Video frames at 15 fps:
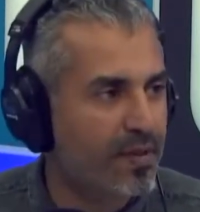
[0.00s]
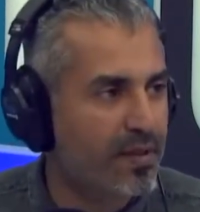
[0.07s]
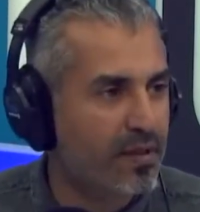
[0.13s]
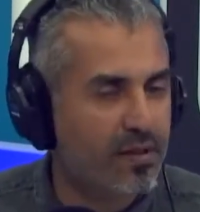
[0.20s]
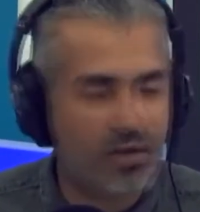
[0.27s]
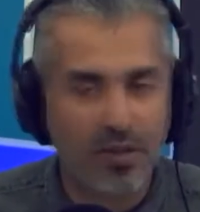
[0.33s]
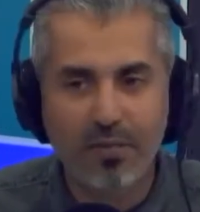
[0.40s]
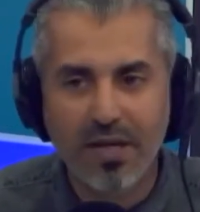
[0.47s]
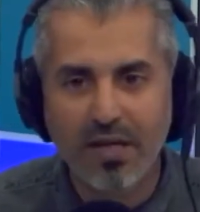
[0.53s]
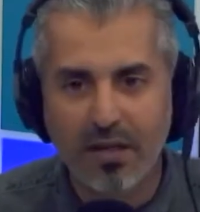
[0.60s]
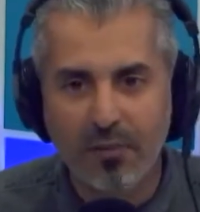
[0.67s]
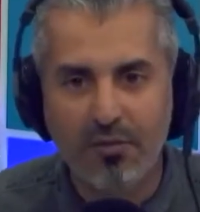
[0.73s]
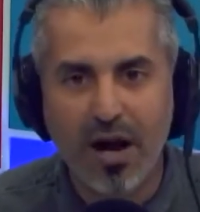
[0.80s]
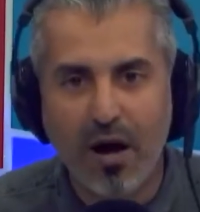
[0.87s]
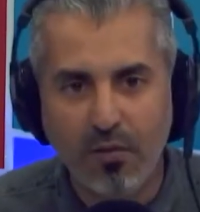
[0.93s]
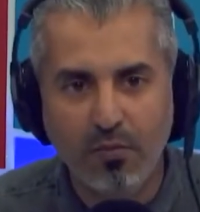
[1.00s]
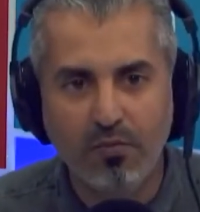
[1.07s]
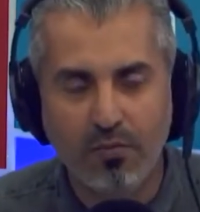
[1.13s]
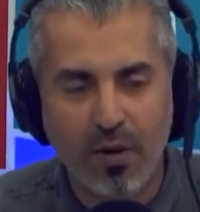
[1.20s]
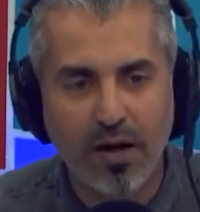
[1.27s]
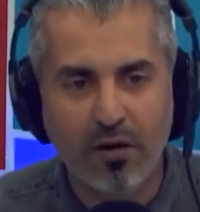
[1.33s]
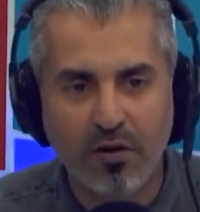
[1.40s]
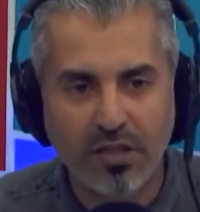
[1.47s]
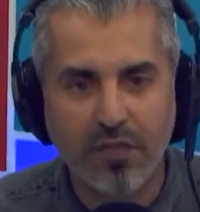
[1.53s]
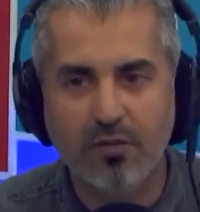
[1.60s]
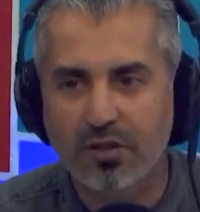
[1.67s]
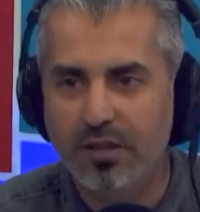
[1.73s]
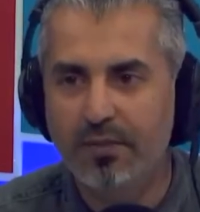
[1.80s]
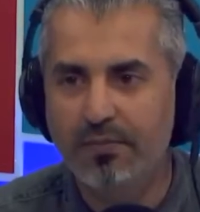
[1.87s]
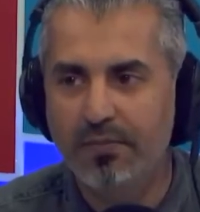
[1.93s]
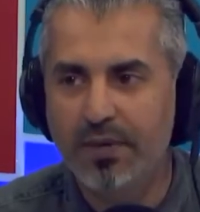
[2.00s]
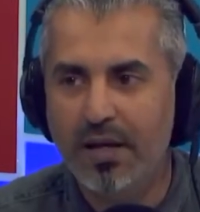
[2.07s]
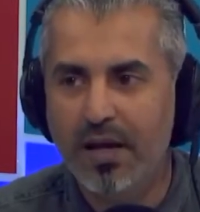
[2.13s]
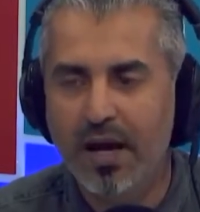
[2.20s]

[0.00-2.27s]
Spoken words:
To me, the brown minority Muslim.